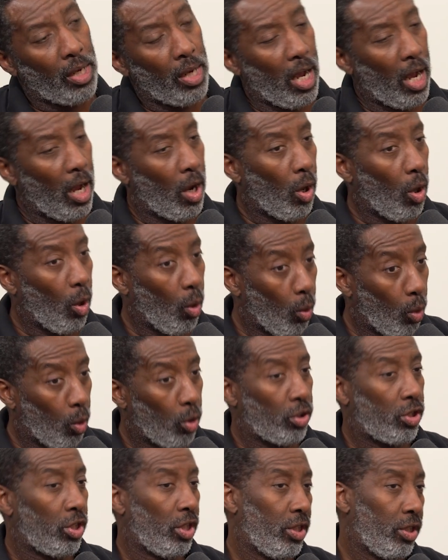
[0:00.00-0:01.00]

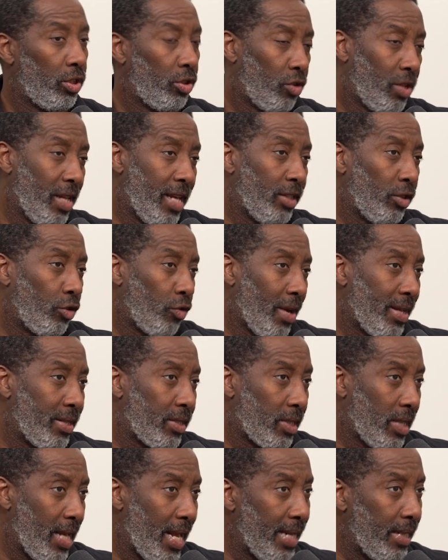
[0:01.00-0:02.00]
Or to then
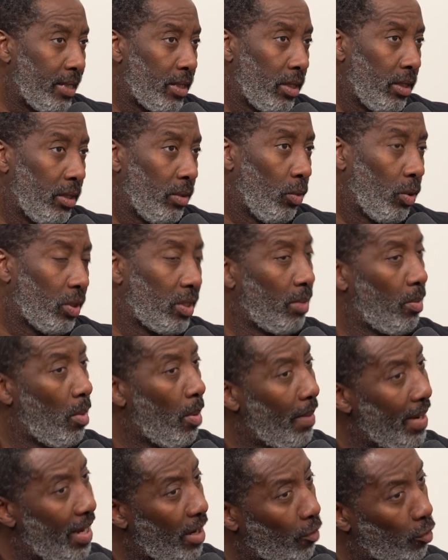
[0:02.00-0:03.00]
translate what
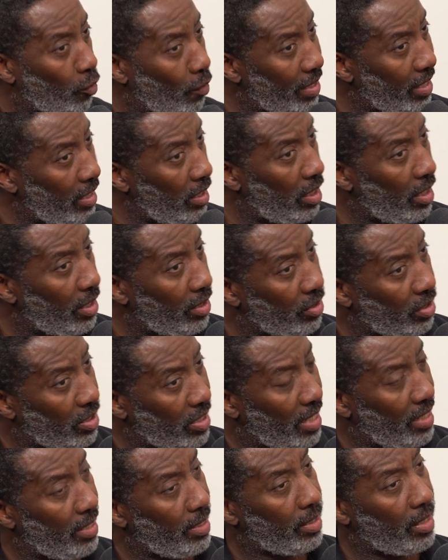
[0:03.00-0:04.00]
someone may have already learnt,
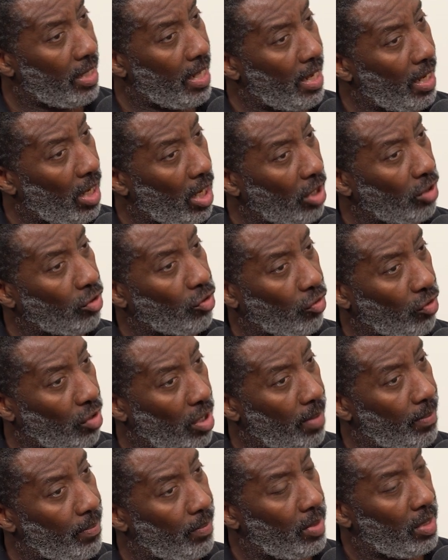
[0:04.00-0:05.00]
say, in their
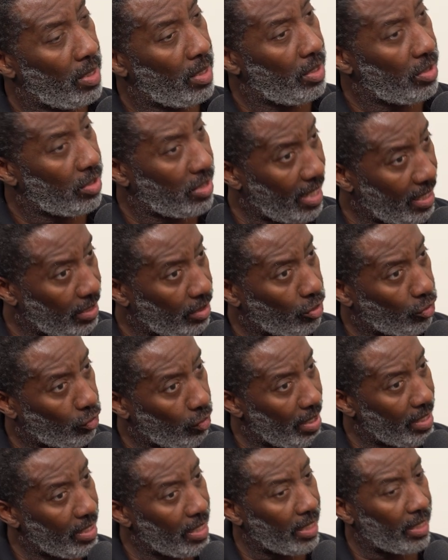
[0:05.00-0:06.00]
Hydrotherm standard
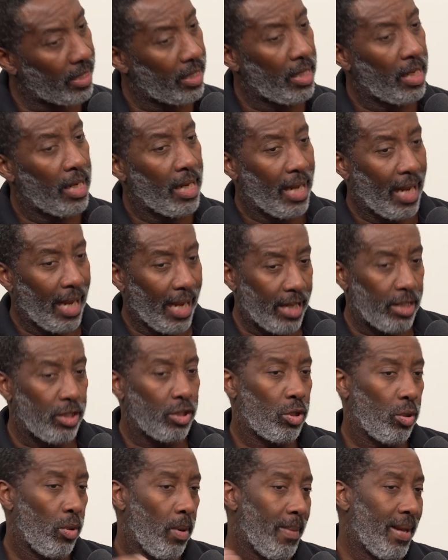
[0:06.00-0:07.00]
training,
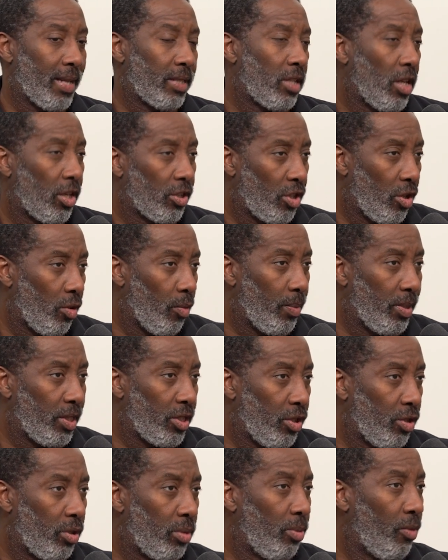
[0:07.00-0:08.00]
into a massage that will be
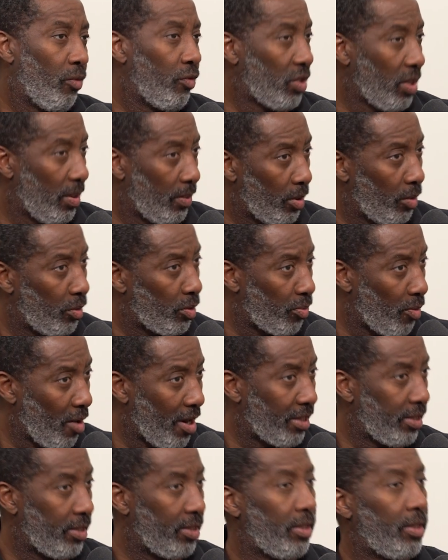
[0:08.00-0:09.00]
suitable for someone who's
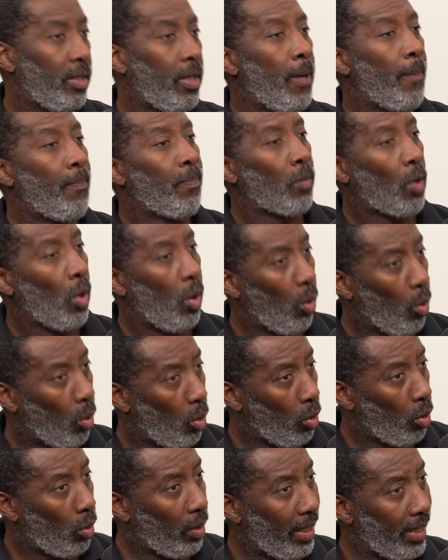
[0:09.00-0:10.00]
pregnant,
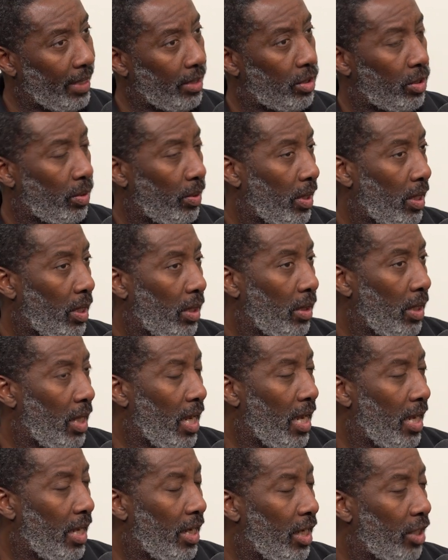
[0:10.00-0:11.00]
or into
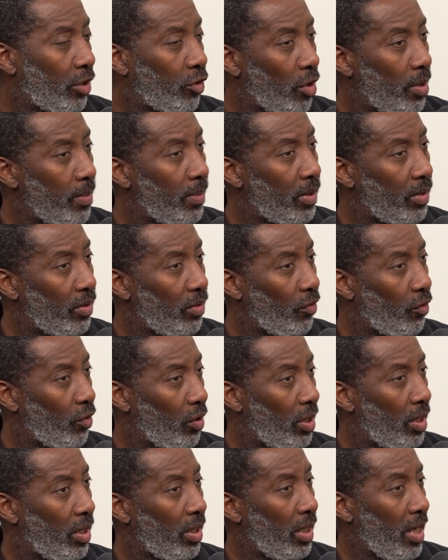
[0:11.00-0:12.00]
a treatment
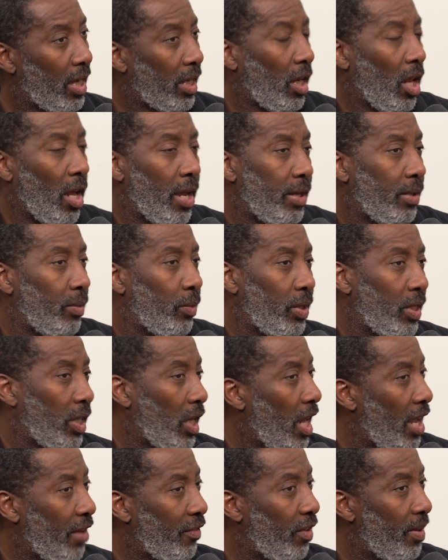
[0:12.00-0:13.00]
for a client with a
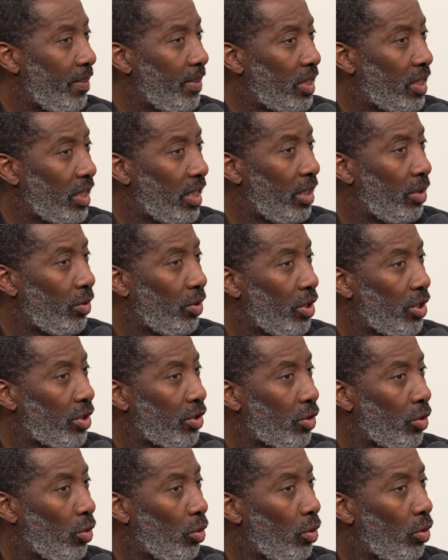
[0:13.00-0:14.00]
life-limiting
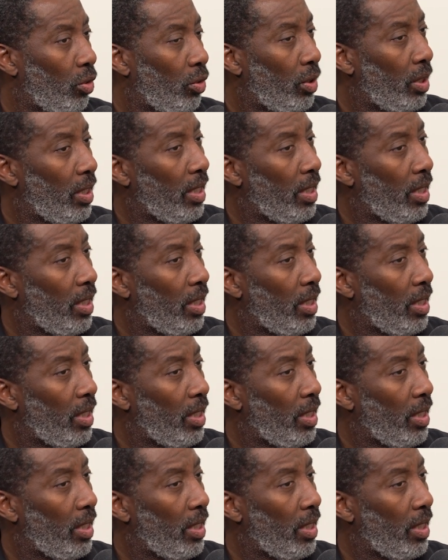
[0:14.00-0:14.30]
illness or